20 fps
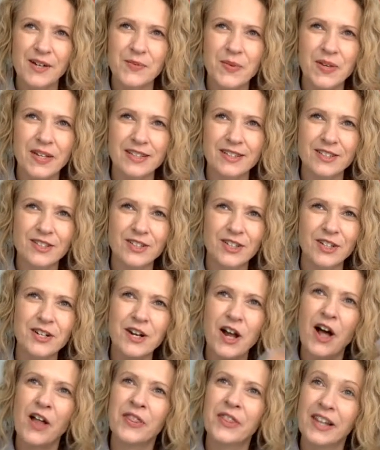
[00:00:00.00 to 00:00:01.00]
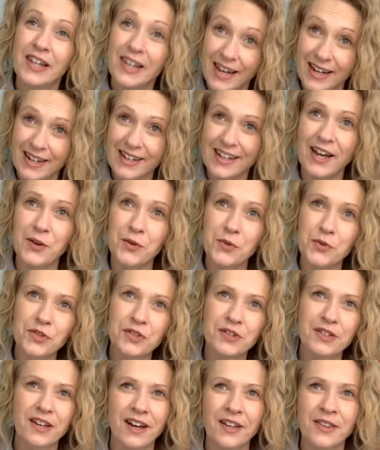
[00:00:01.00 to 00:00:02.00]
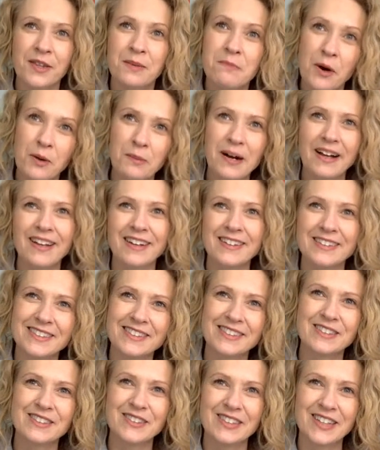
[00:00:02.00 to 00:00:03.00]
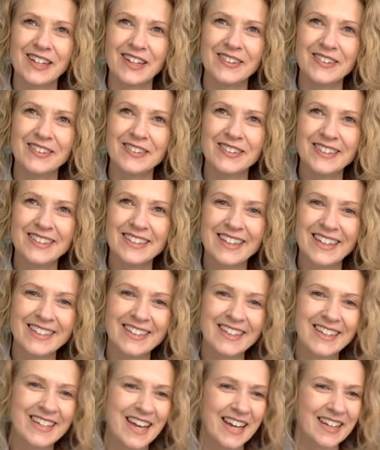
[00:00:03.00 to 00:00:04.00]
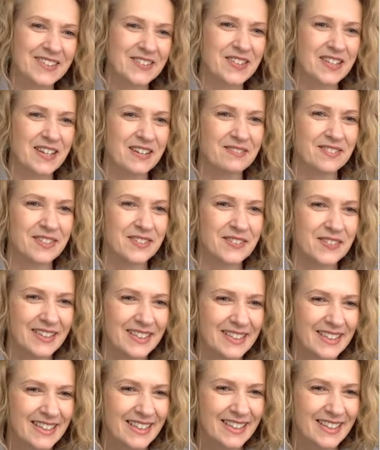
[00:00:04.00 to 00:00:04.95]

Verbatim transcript: we can turn on the lighthouse on the mobile art studio and connect with everyone.